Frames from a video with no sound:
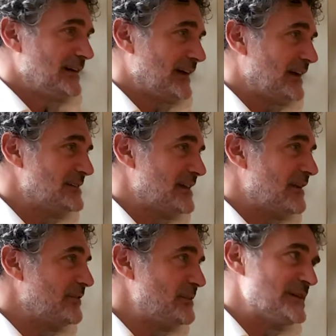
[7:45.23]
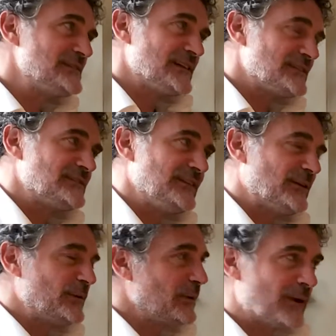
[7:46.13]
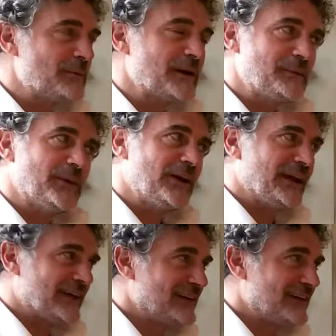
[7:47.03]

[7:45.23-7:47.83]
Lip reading: as every business, we want to make money.